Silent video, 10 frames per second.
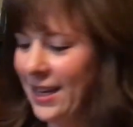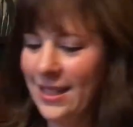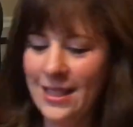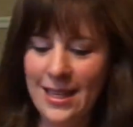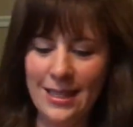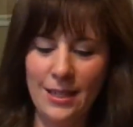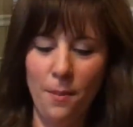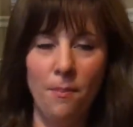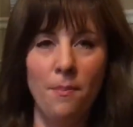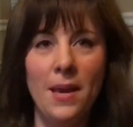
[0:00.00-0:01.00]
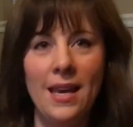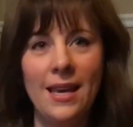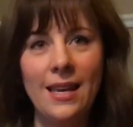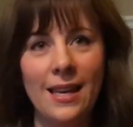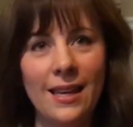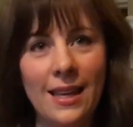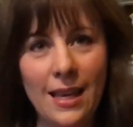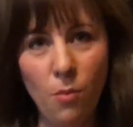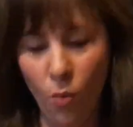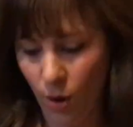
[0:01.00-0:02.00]
is this big
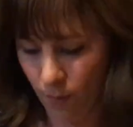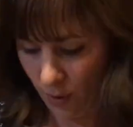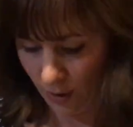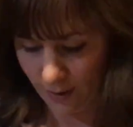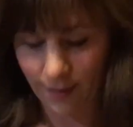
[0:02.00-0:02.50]
keyboard book.